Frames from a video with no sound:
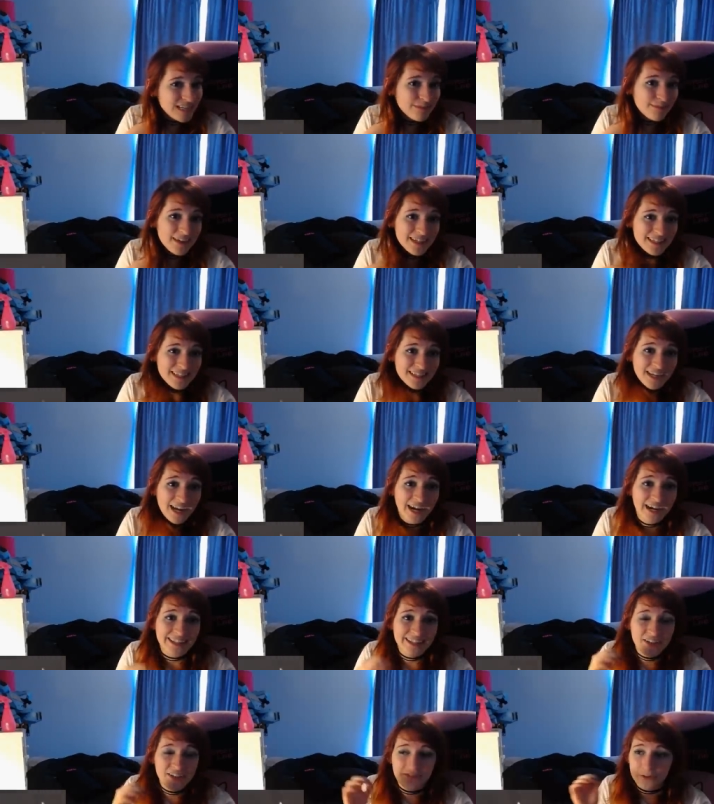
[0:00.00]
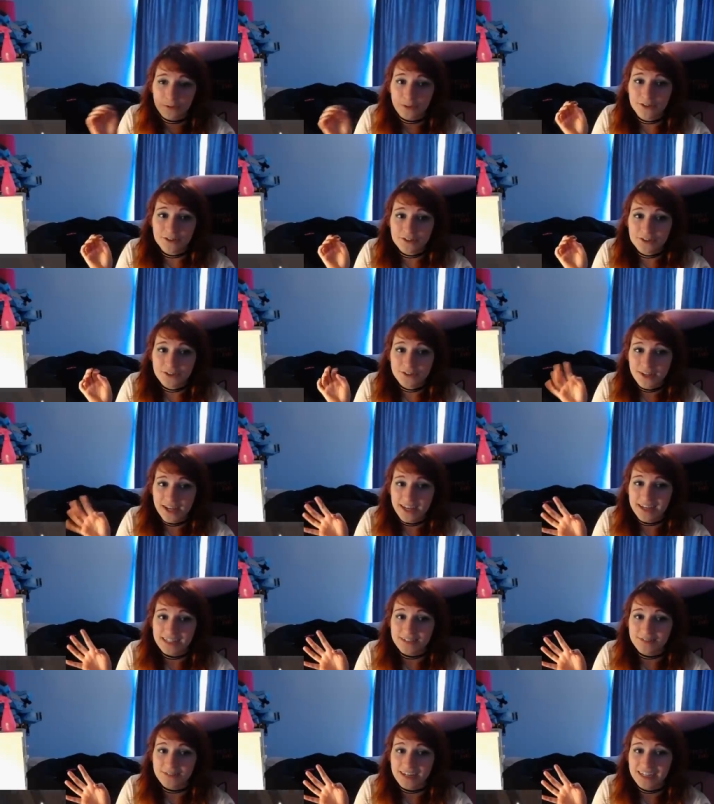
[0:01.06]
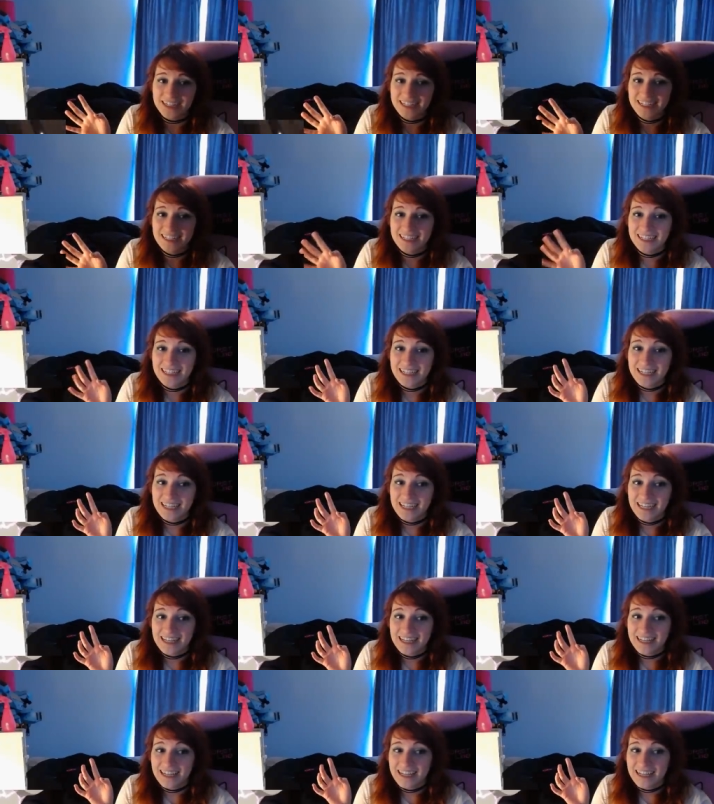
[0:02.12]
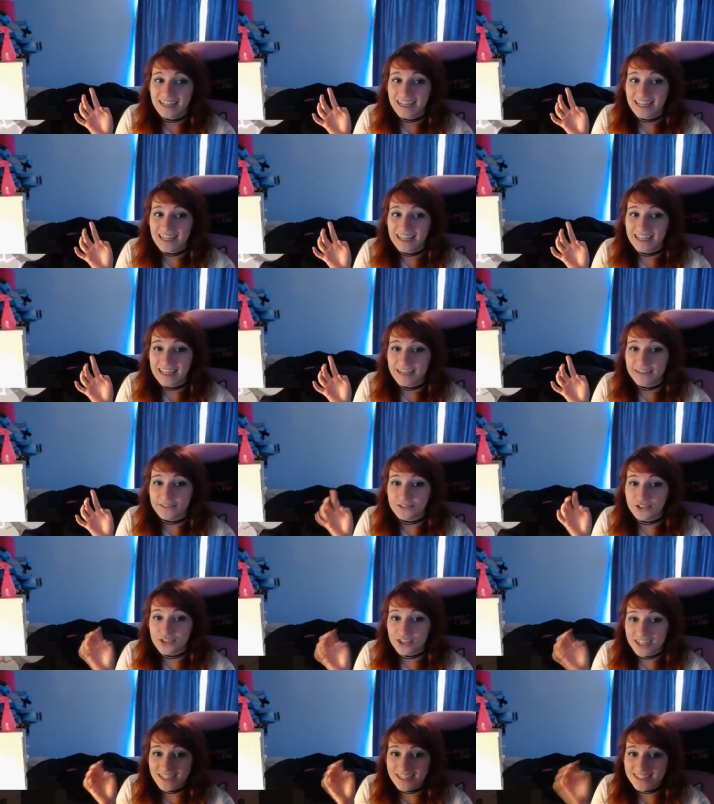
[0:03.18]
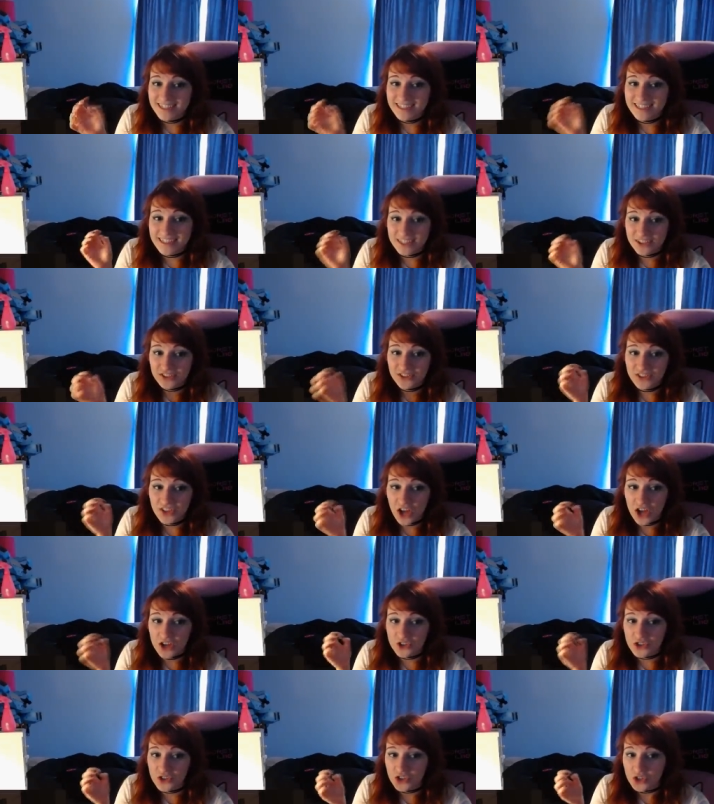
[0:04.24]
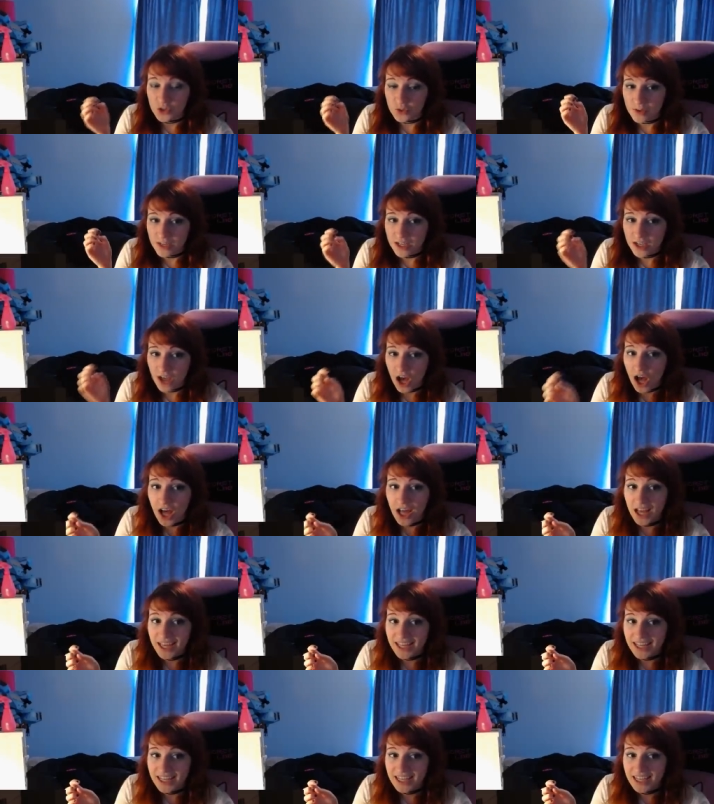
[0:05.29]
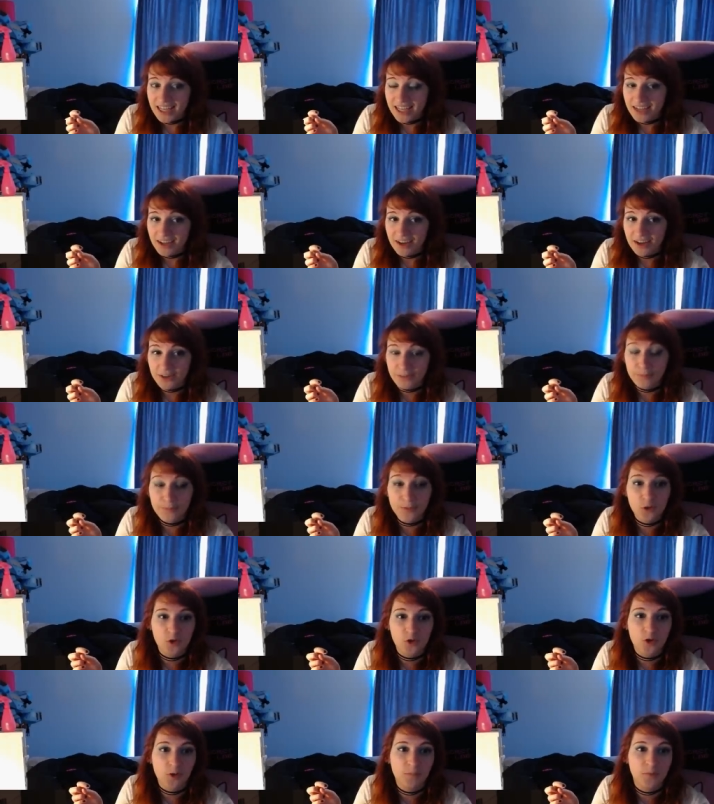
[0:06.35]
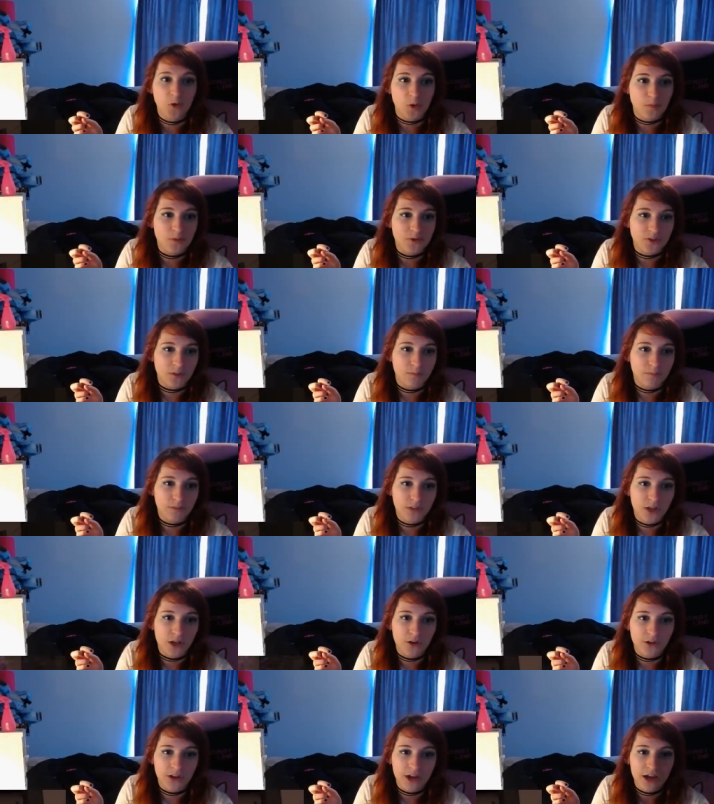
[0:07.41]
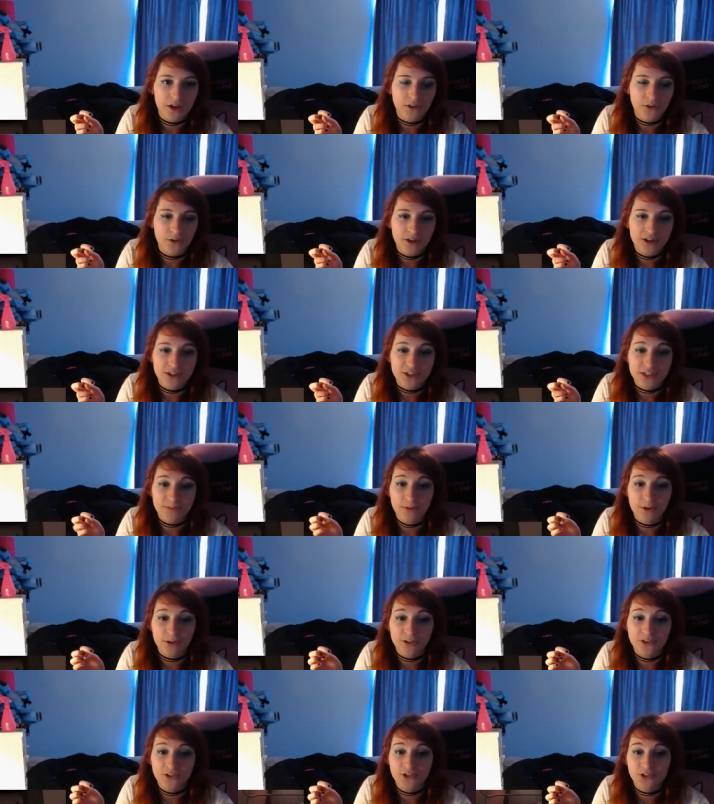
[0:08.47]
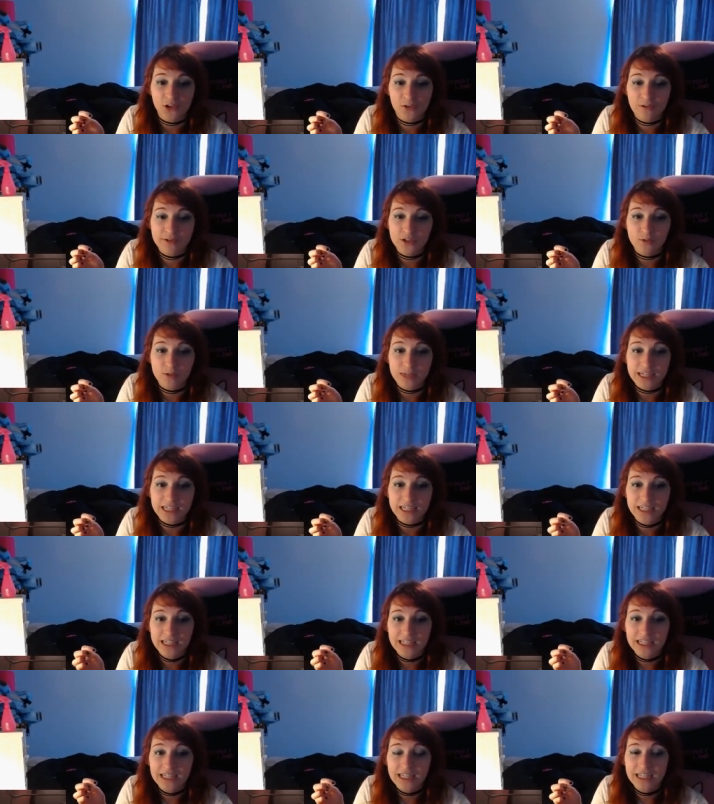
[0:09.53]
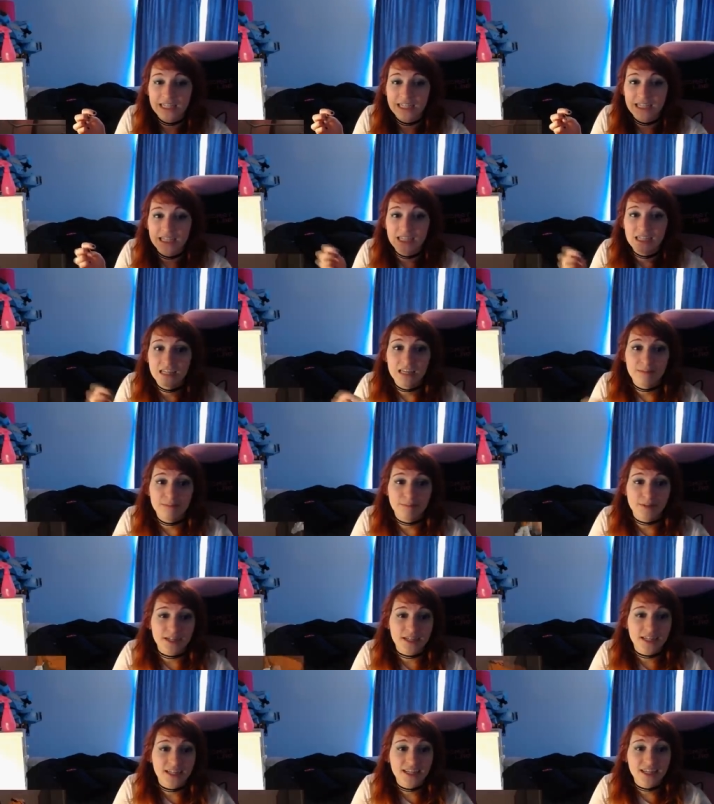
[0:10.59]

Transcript: place entirely over one or two days, right? If she's still not doing hot, her, her pupils are blown out. Nora just smoked so much weed. But,